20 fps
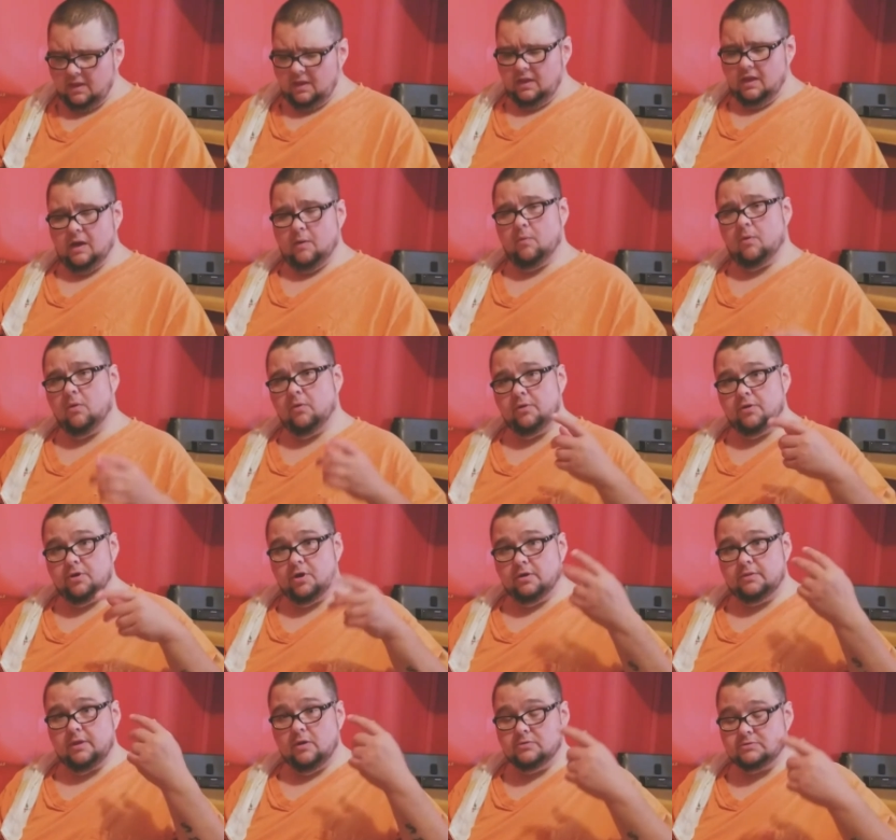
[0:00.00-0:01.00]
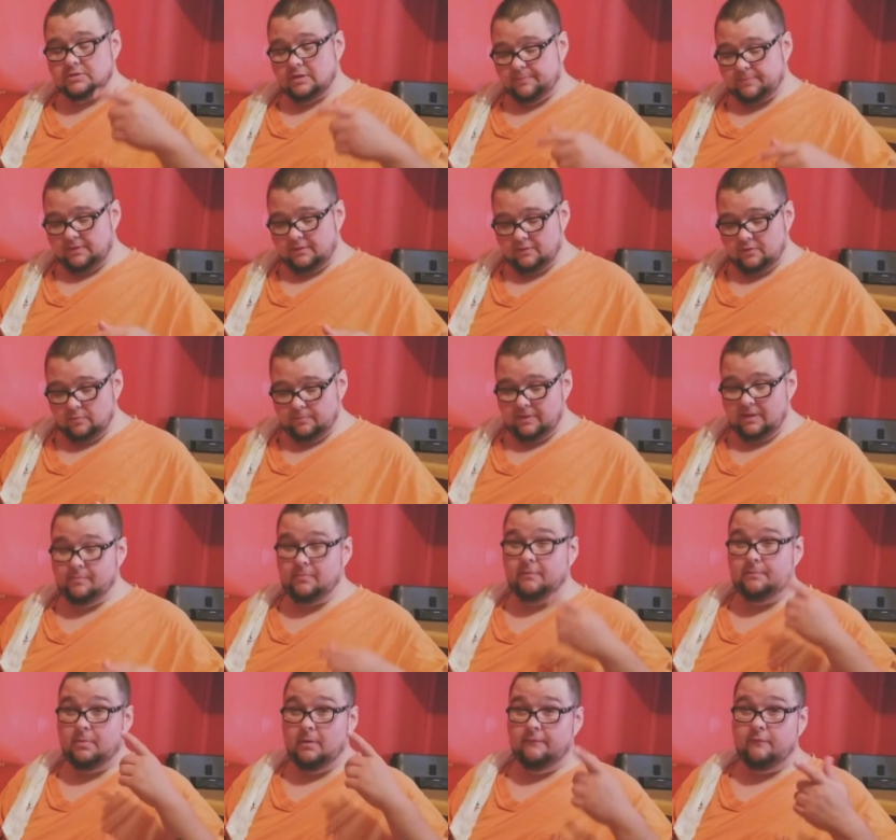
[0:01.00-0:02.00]
and we're going to hook those up in a little bit.
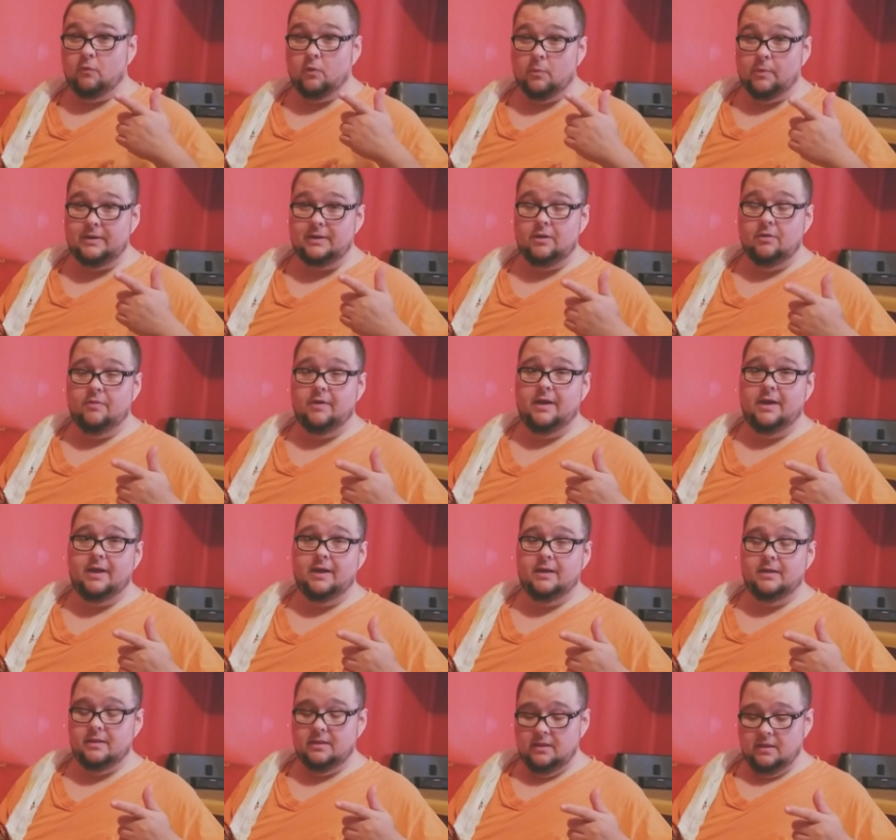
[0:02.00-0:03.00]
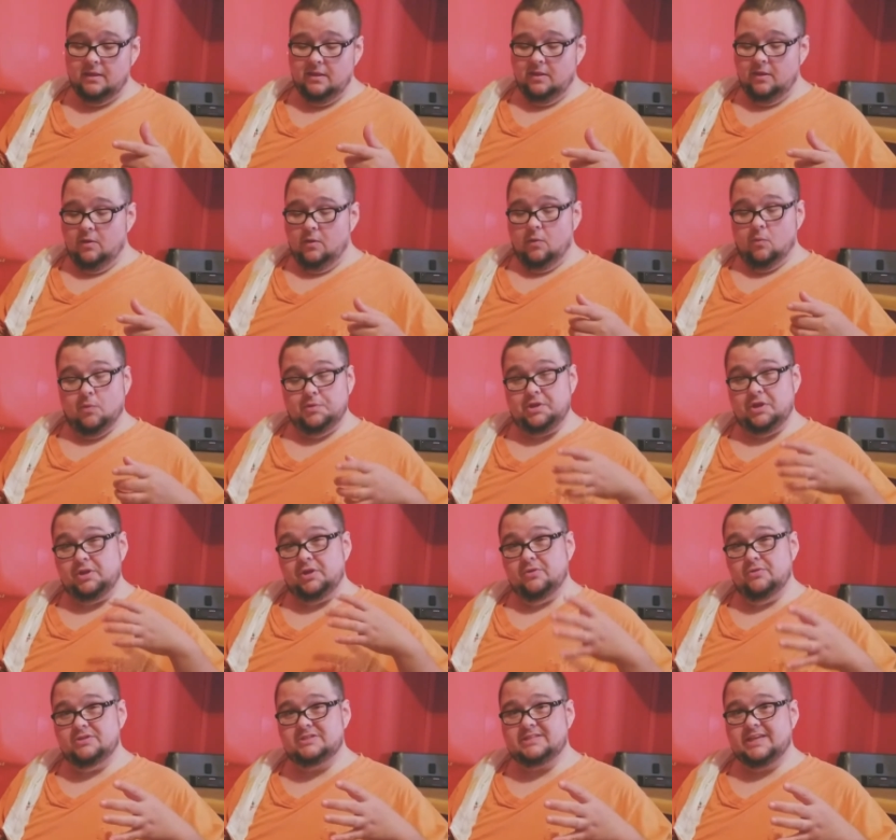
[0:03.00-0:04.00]
But before we do that, when you
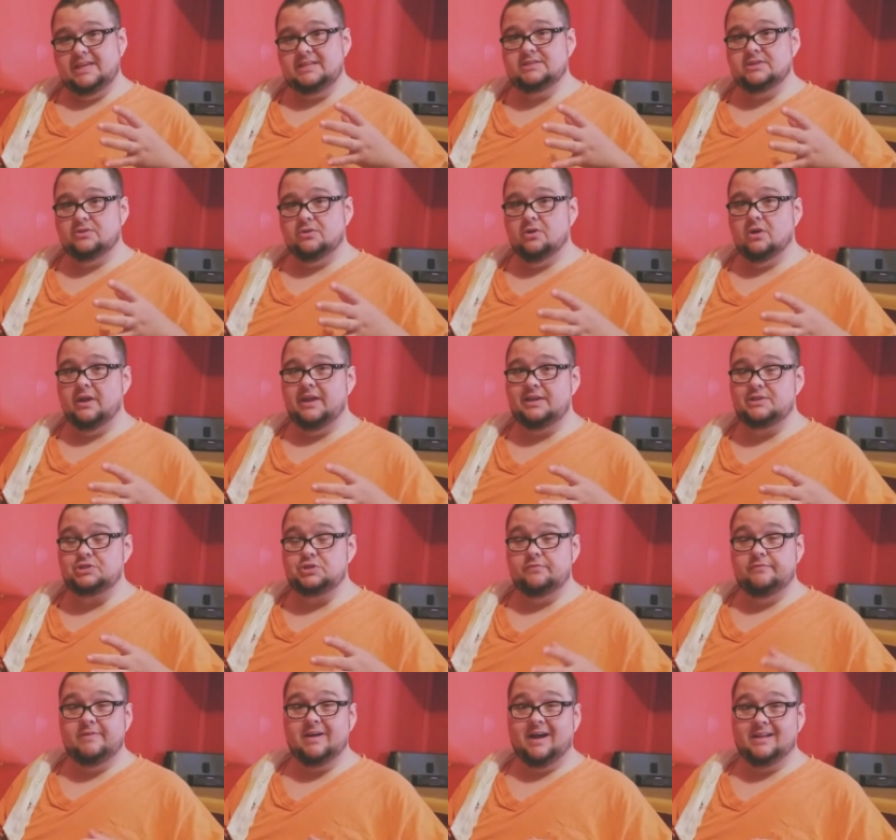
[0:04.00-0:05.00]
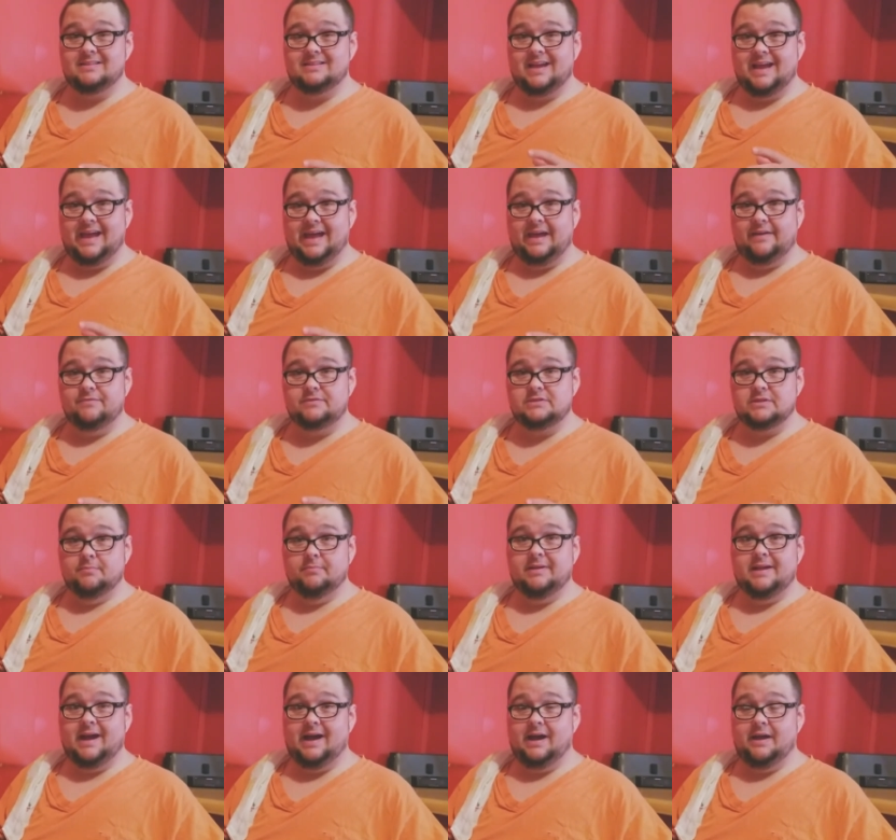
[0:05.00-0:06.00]
do seasoned greens, you've got to have
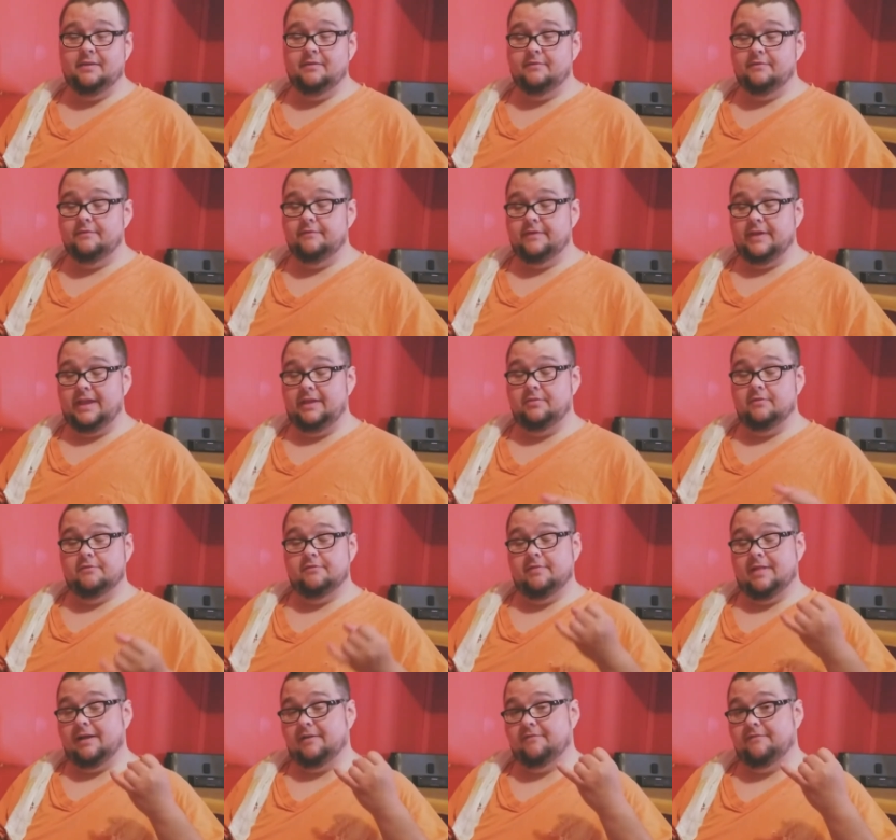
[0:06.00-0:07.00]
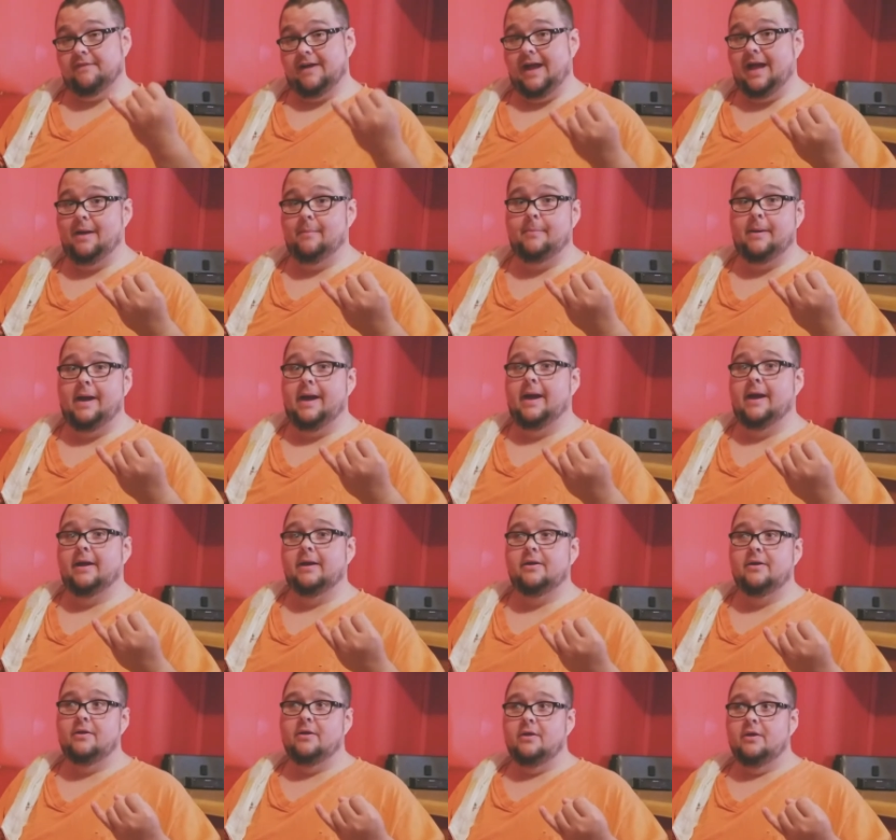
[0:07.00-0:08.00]
some kind of either like fat back
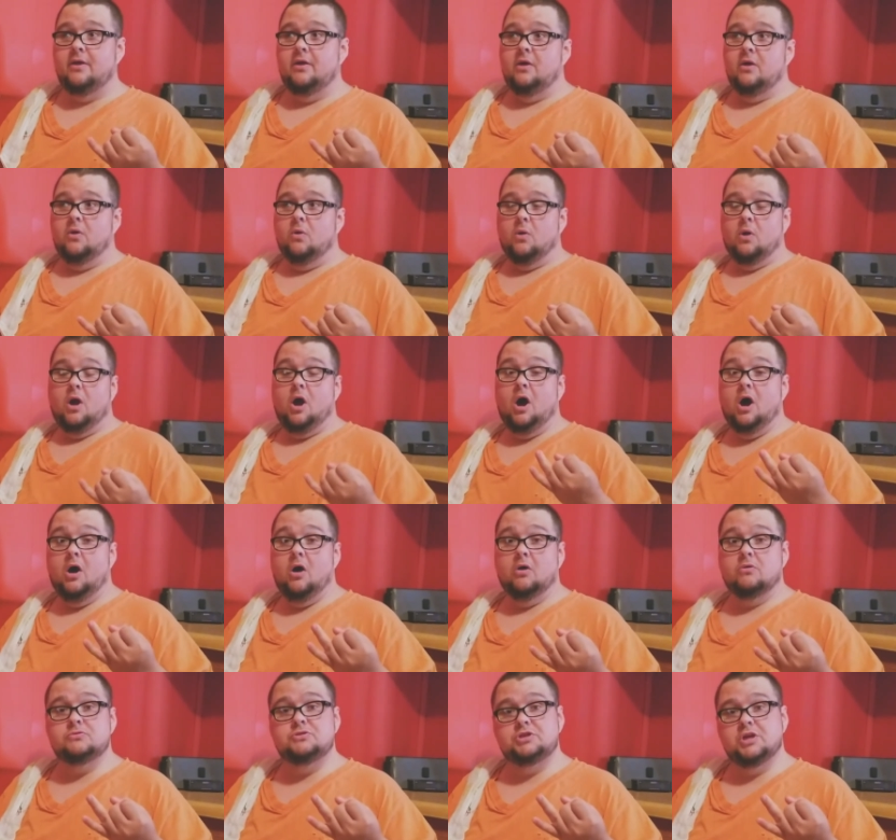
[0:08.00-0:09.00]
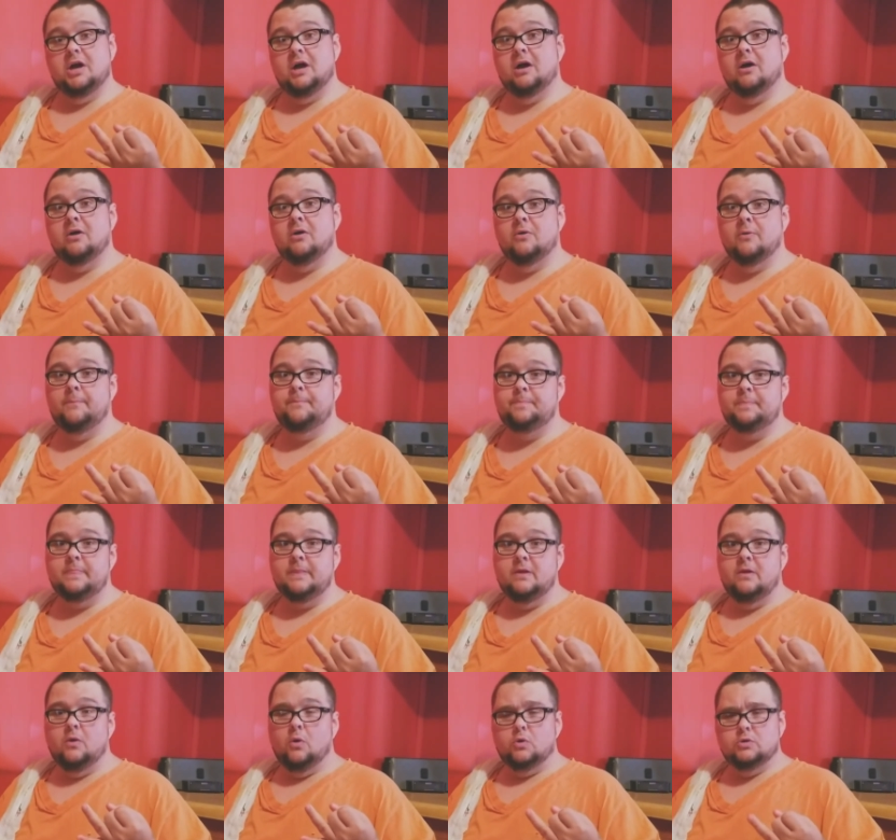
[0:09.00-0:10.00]
or hog jaw
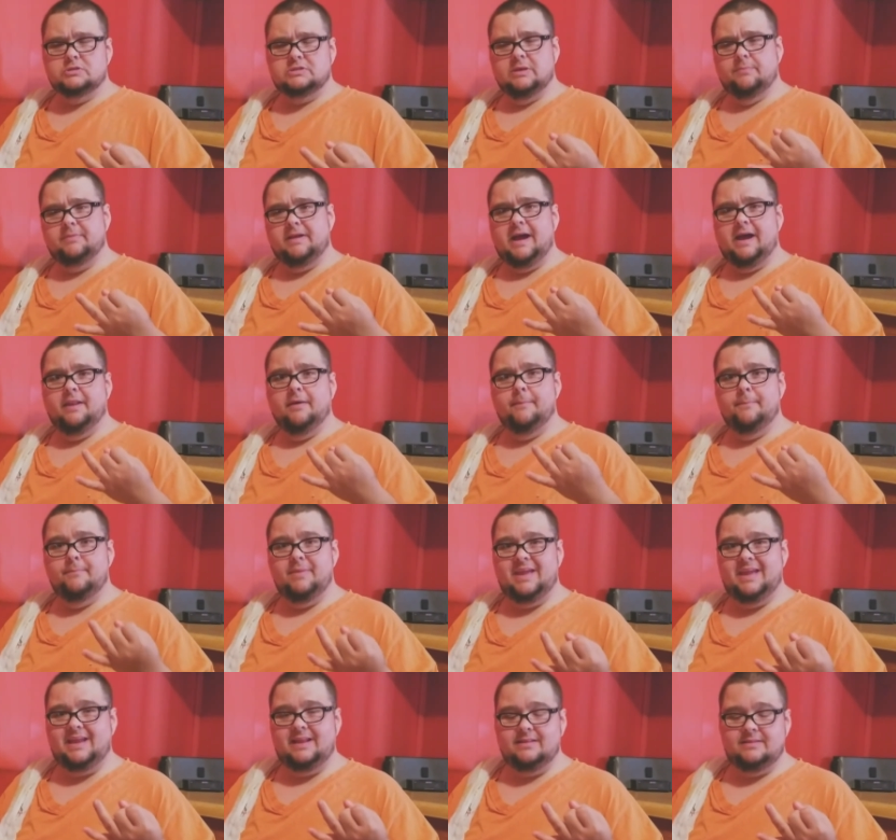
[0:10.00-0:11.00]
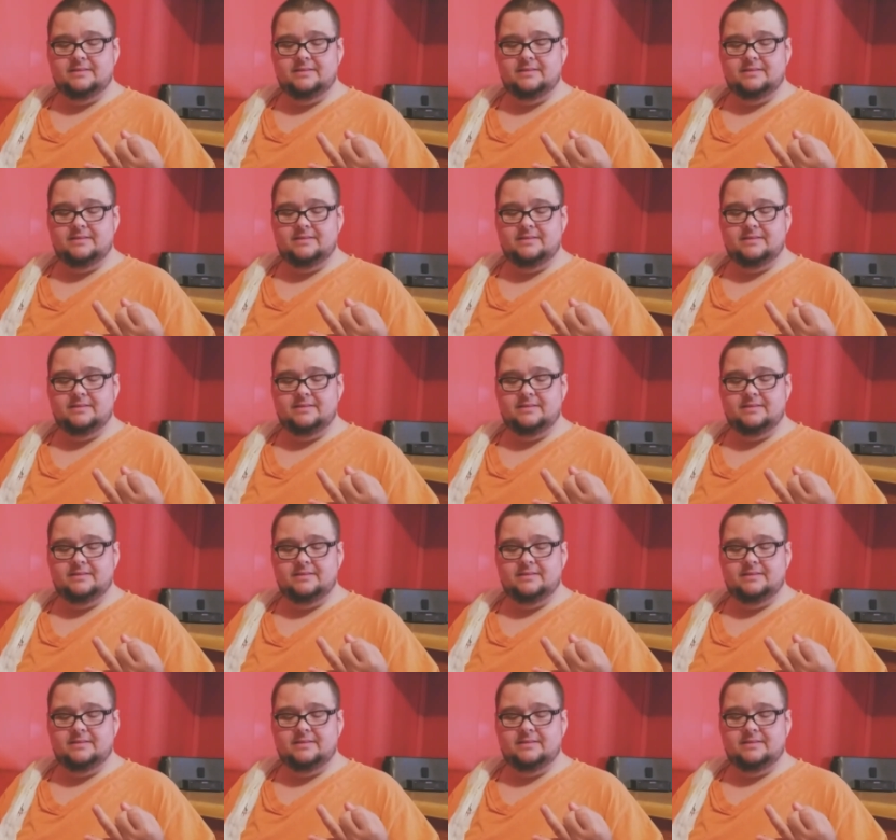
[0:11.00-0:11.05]
or some kind of meat